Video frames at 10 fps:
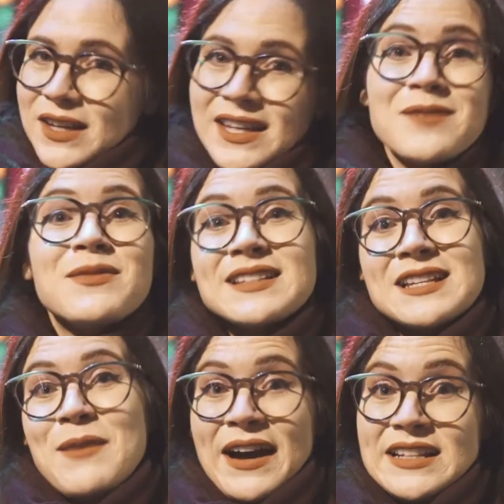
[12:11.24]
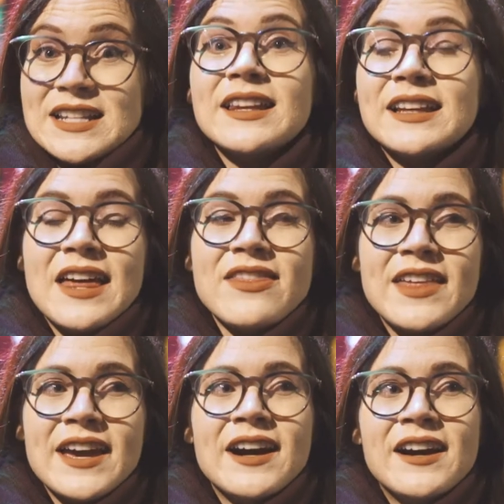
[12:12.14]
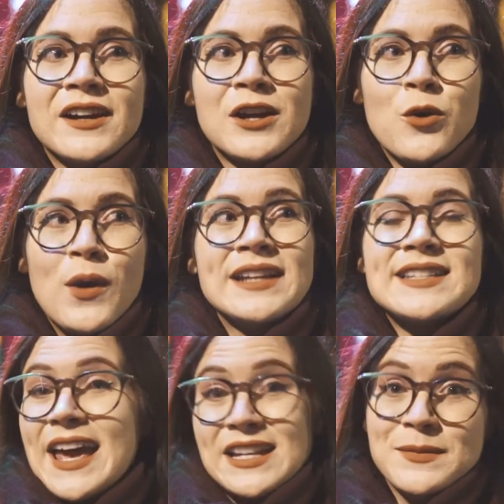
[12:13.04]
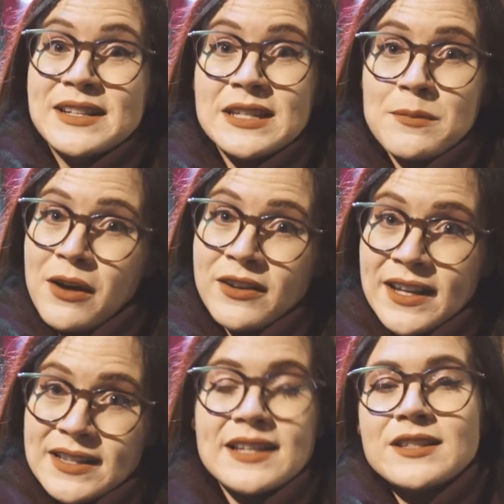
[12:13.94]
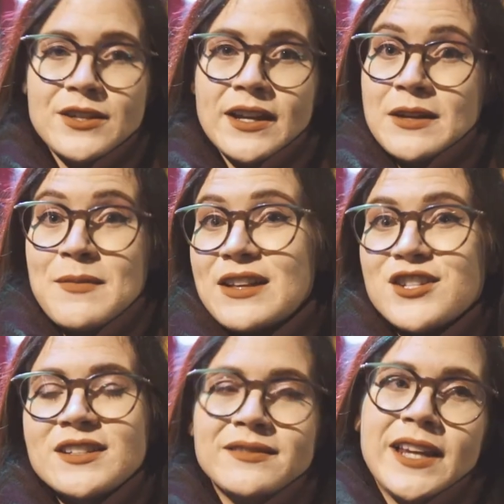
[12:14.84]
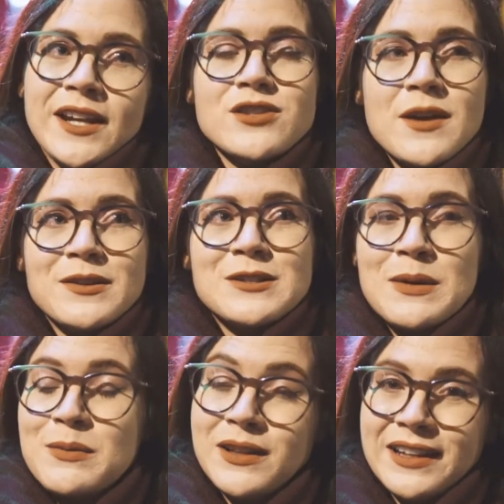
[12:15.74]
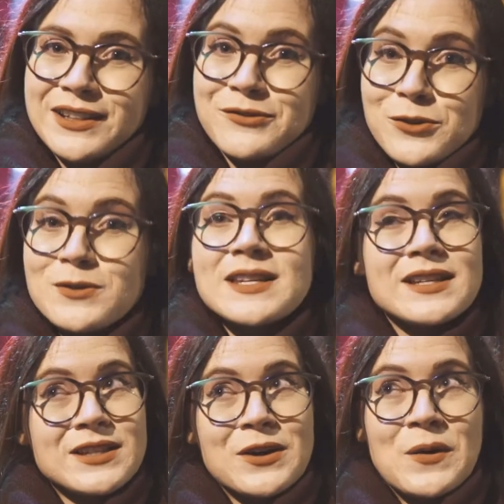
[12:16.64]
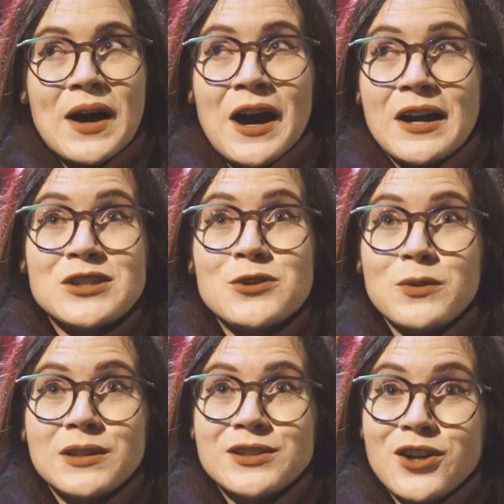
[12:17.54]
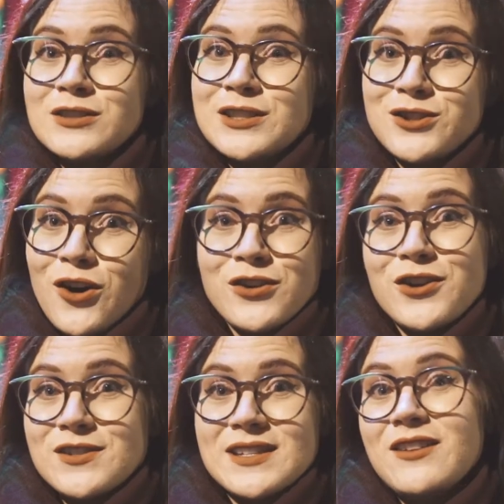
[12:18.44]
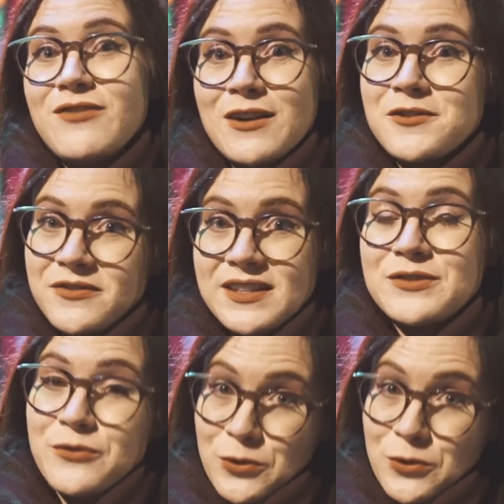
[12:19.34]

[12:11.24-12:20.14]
Keep this in mind, like they are quite adamant about it, as you can imagine, you know, Japanese people like their rules, so you will not talk yourself out of this